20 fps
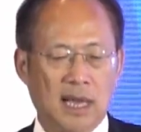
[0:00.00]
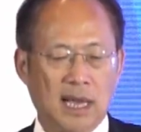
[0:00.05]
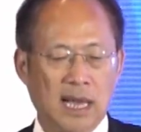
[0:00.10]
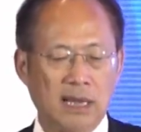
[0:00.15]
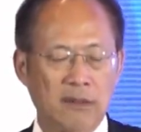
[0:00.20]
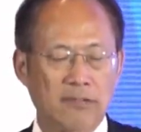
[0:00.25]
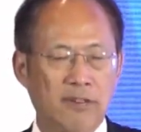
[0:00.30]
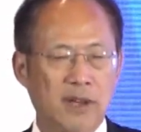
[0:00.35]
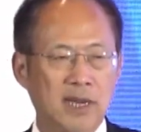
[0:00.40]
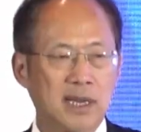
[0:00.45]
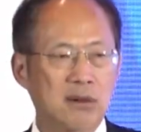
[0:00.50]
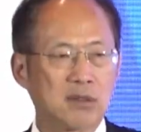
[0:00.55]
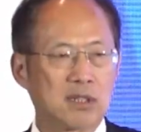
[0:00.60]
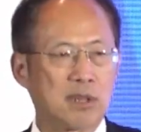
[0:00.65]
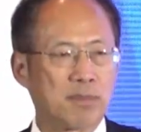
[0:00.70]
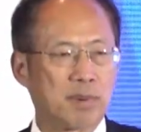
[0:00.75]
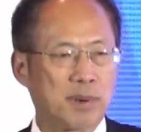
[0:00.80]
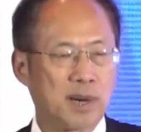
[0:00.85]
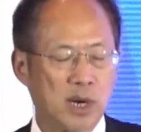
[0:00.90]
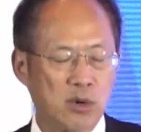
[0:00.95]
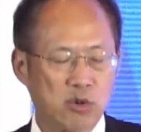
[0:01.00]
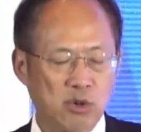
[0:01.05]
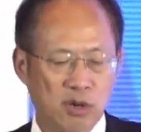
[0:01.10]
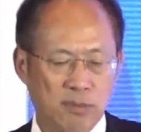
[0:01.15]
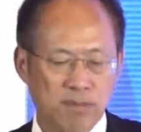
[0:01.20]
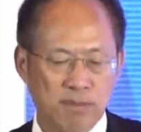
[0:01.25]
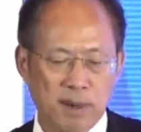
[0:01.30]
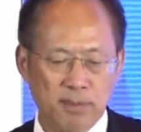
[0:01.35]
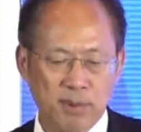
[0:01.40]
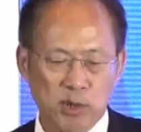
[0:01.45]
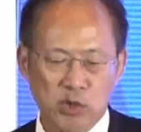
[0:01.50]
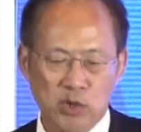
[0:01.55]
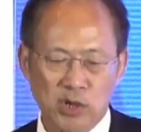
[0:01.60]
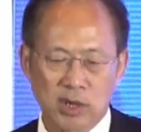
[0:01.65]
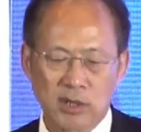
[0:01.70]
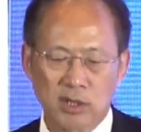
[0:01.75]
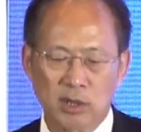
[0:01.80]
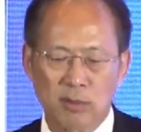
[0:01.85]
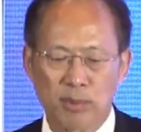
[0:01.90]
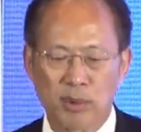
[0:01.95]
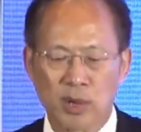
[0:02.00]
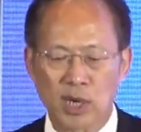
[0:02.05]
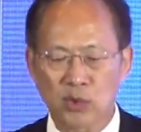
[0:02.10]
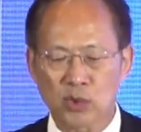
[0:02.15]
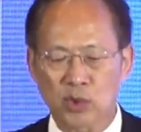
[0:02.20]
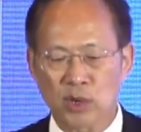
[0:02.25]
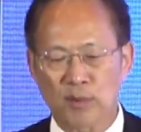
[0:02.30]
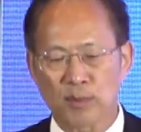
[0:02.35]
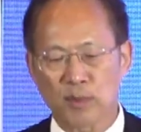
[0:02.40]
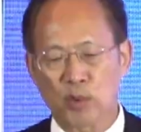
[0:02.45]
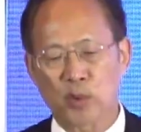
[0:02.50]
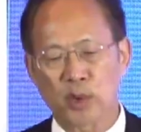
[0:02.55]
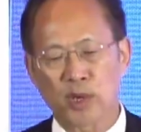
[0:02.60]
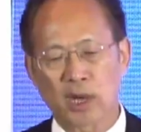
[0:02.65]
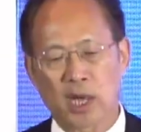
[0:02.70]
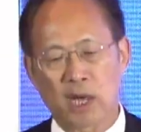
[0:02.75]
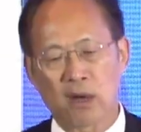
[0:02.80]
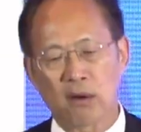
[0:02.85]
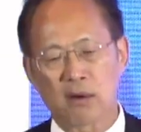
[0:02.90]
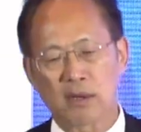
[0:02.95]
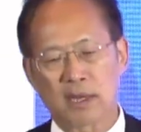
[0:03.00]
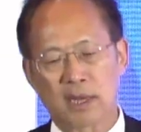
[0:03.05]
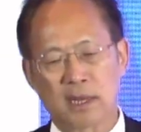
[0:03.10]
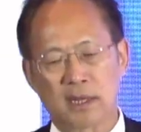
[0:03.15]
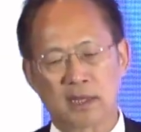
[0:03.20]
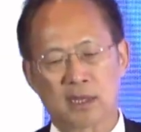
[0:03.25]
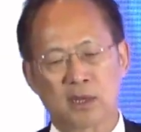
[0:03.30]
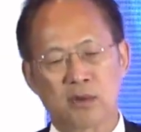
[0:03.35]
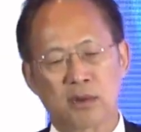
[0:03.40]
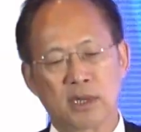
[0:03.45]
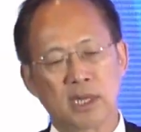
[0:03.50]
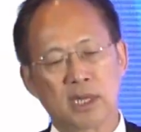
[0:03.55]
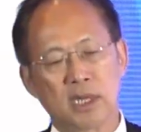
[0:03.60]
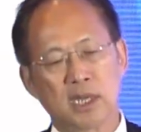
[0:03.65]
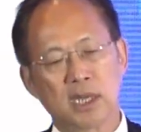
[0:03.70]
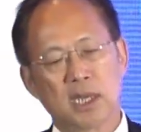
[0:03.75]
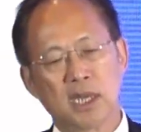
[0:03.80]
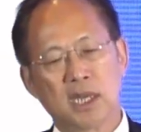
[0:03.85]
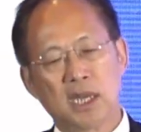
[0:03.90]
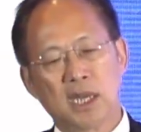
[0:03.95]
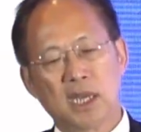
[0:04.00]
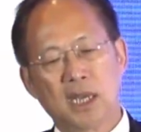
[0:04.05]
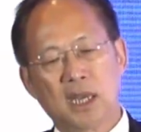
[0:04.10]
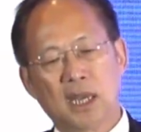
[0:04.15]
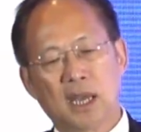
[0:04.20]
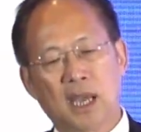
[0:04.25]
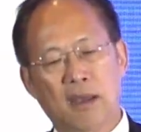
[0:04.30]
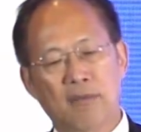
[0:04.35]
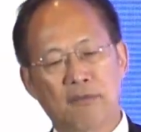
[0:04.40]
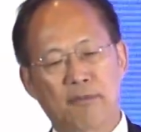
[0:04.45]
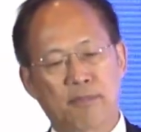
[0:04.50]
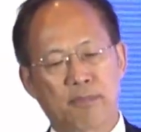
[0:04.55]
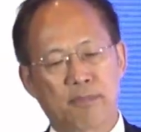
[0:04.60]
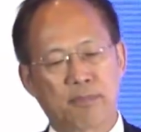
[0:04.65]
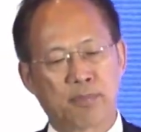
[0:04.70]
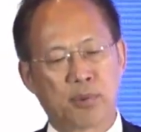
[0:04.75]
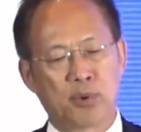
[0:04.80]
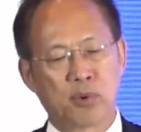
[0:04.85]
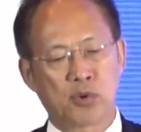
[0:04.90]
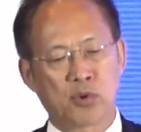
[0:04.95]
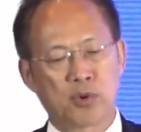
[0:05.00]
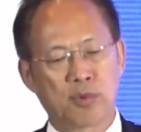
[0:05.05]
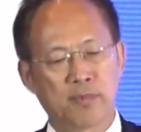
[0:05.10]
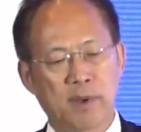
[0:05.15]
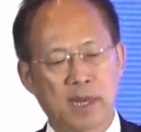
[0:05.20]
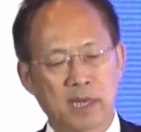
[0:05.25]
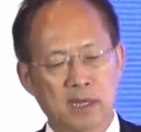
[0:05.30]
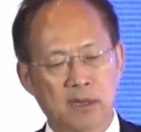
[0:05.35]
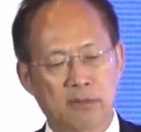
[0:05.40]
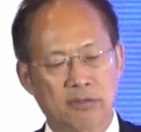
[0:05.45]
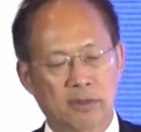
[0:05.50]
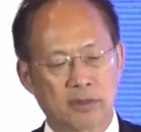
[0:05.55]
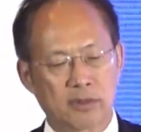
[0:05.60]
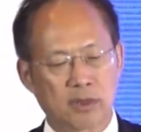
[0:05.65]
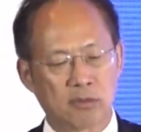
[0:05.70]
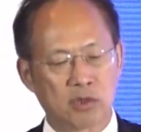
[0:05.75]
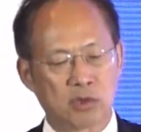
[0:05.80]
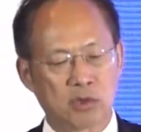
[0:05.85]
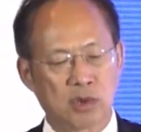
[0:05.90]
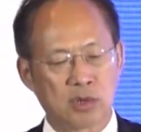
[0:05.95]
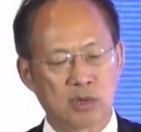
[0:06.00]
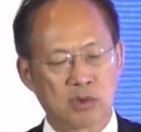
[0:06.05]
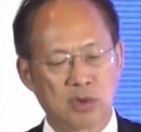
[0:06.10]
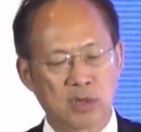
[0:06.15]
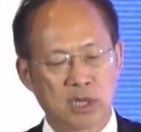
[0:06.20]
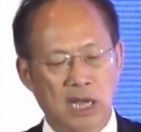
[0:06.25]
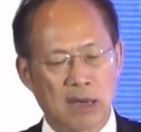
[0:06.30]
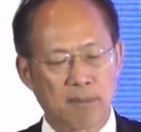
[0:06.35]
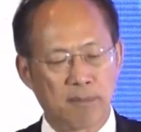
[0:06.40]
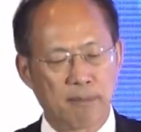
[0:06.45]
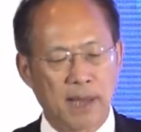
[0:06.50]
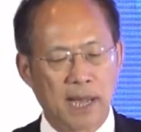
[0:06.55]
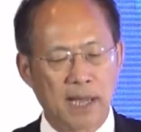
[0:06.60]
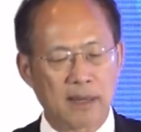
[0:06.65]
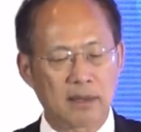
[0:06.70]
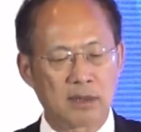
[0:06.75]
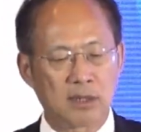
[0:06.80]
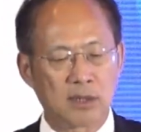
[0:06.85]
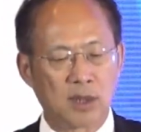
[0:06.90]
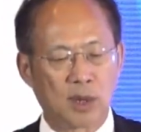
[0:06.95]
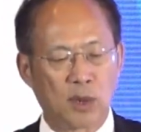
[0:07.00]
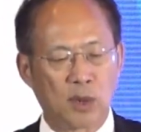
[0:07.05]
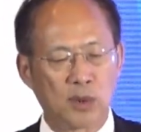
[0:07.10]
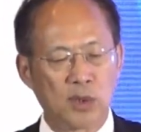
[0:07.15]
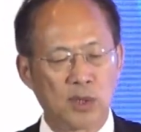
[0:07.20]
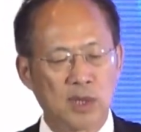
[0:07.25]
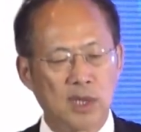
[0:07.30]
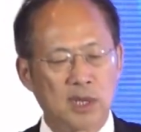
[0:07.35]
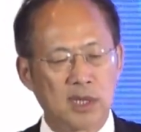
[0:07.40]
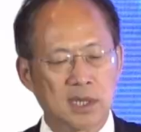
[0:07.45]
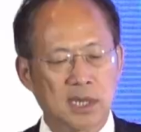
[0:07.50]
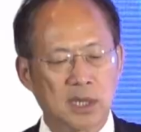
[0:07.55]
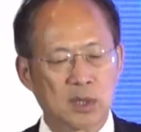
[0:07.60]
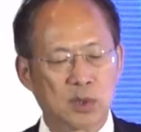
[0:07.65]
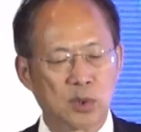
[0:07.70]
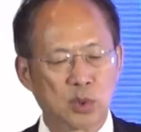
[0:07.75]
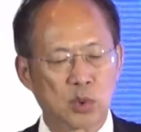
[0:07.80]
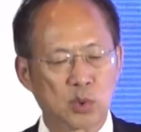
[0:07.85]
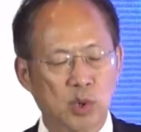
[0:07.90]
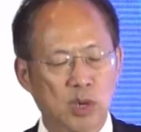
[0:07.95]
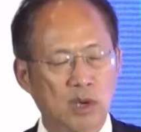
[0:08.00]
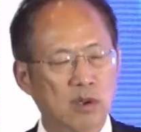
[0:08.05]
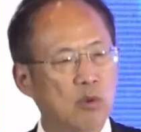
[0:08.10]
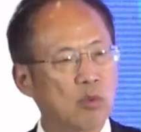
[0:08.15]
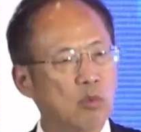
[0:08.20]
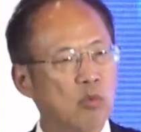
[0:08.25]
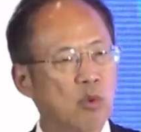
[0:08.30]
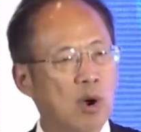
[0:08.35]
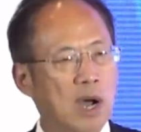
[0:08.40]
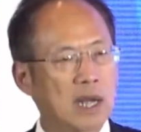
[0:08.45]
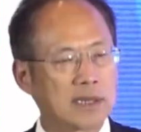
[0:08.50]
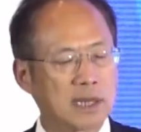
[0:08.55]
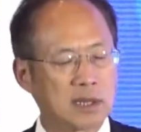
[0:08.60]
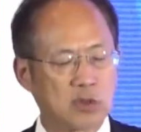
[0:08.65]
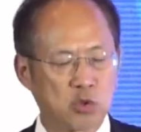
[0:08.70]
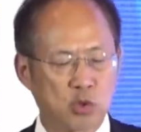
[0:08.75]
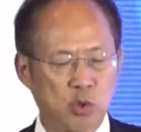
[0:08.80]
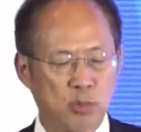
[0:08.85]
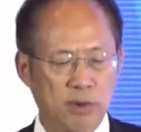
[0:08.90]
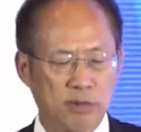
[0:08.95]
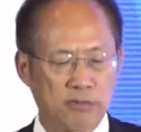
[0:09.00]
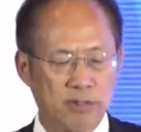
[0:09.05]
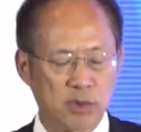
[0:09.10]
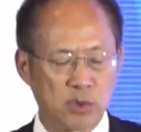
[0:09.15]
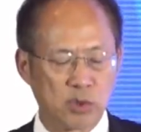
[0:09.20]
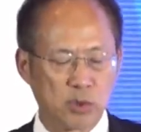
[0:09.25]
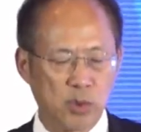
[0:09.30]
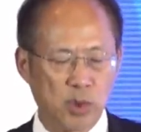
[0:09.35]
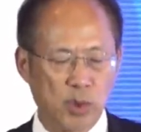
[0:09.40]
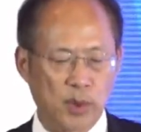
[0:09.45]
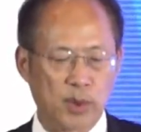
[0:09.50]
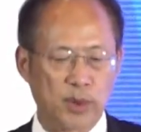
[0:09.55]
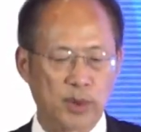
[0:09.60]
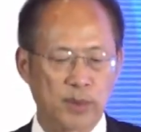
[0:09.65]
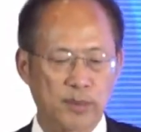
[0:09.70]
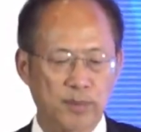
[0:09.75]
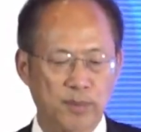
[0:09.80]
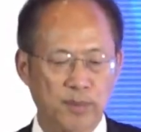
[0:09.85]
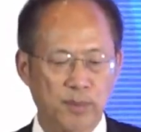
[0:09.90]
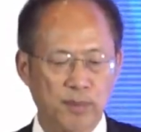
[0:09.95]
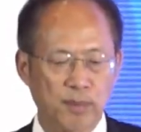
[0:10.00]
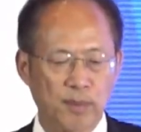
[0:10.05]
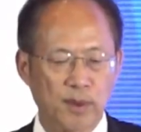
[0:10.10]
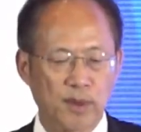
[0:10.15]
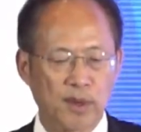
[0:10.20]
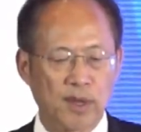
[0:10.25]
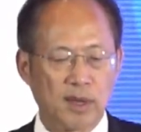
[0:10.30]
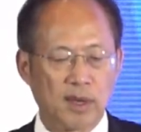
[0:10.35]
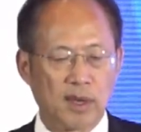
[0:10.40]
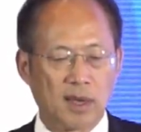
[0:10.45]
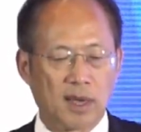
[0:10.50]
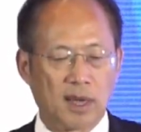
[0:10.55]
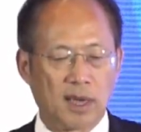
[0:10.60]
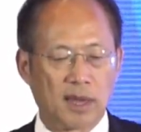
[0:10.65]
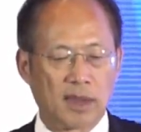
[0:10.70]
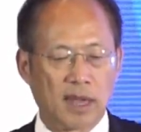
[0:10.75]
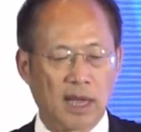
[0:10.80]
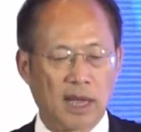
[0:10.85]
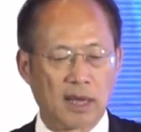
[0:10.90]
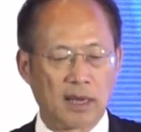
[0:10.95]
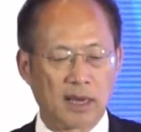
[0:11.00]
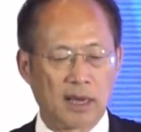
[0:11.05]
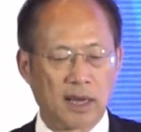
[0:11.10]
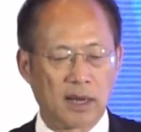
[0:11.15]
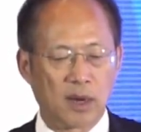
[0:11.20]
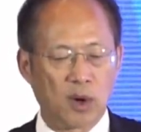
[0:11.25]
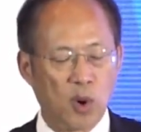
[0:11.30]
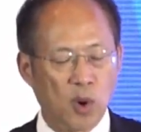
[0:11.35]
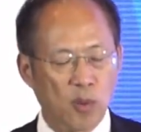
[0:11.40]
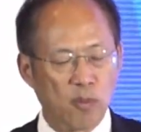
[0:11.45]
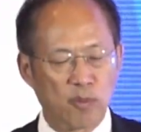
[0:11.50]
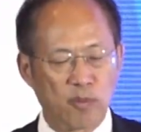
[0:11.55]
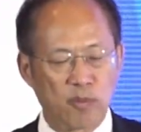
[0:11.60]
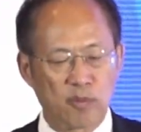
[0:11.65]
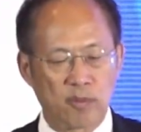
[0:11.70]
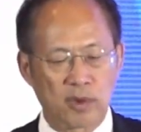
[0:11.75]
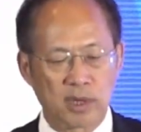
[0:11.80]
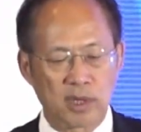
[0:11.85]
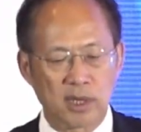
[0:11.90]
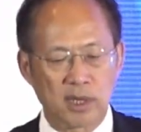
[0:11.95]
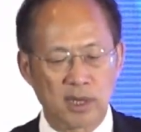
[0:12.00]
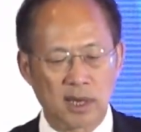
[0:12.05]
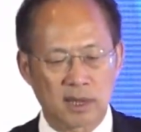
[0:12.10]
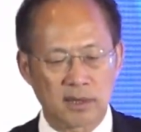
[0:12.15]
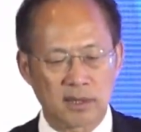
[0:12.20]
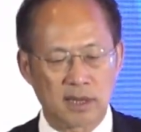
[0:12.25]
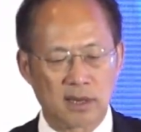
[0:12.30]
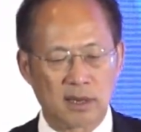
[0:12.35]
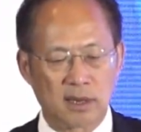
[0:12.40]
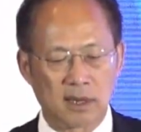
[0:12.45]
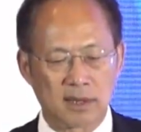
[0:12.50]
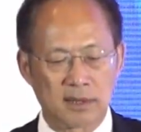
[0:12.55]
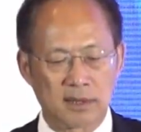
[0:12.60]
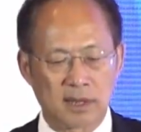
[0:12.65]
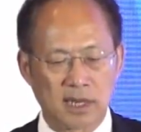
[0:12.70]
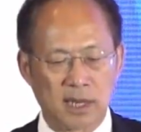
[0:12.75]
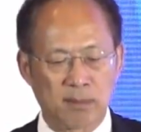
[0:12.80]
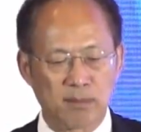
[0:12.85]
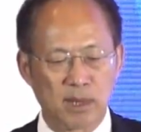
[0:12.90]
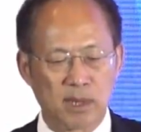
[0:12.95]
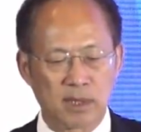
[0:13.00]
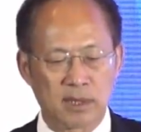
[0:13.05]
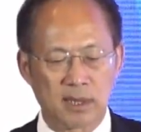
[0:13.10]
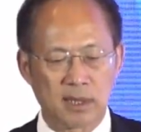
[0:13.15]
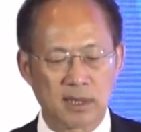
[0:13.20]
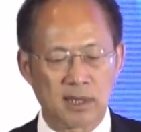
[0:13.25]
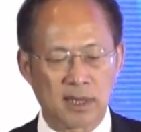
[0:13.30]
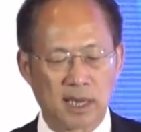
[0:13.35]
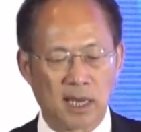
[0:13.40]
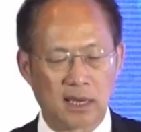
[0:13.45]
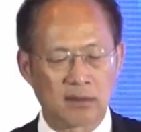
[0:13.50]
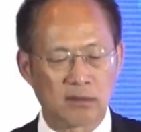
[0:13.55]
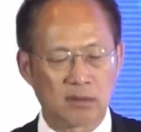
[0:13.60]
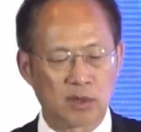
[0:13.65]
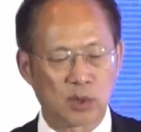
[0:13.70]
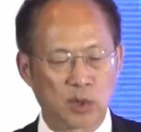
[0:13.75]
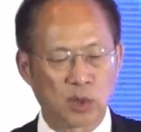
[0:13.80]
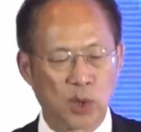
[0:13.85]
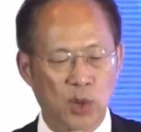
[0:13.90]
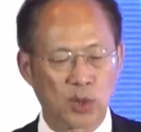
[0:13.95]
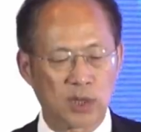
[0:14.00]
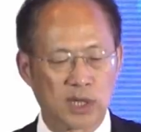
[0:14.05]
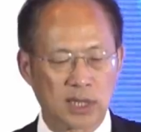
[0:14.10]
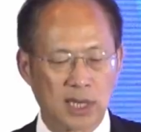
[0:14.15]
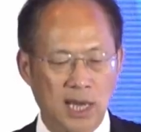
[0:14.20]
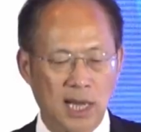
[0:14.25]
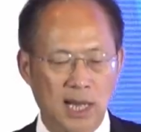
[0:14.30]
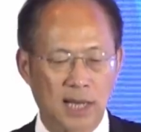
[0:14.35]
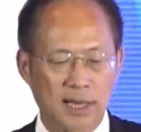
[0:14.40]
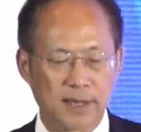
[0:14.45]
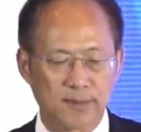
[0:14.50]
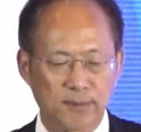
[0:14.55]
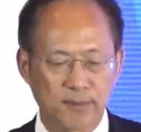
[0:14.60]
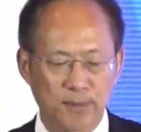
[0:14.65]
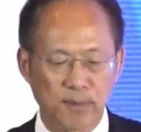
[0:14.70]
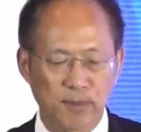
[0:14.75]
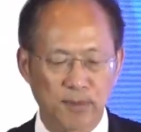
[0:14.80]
I find out the pressure of publishing, the pressure of going out, getting a degree, have pushed many of the research students I've met, into doing rather superficial work. And I hope we, as a community, can return the tide.